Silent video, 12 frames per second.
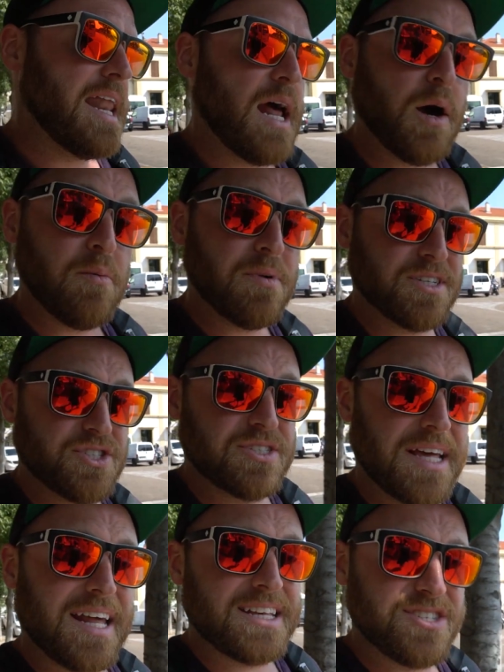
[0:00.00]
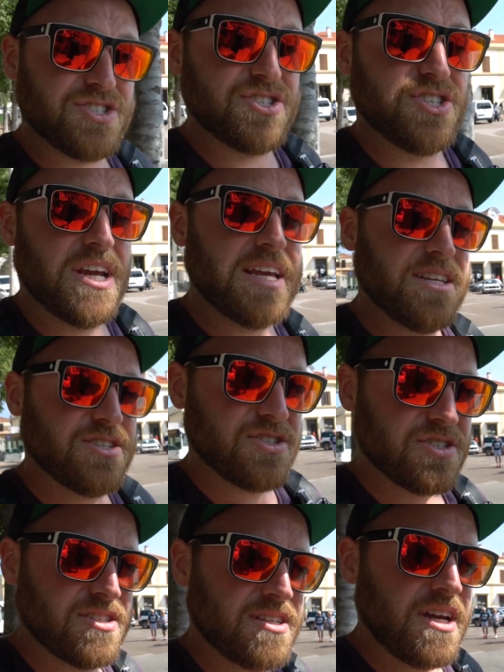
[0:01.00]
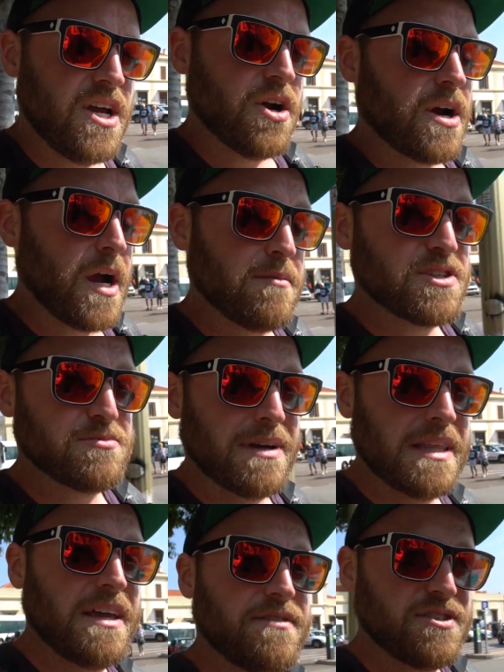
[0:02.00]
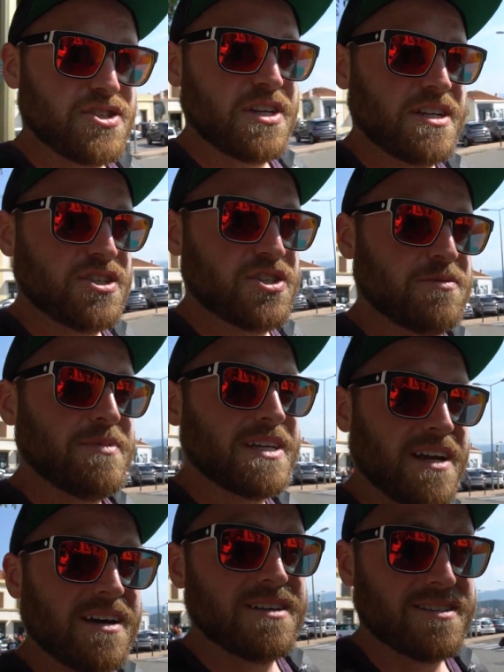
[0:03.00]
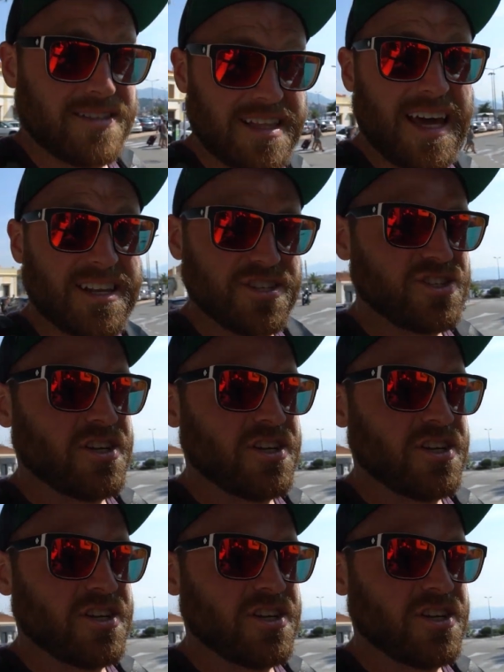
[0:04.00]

and how much that has changed or how much my life has changed because that has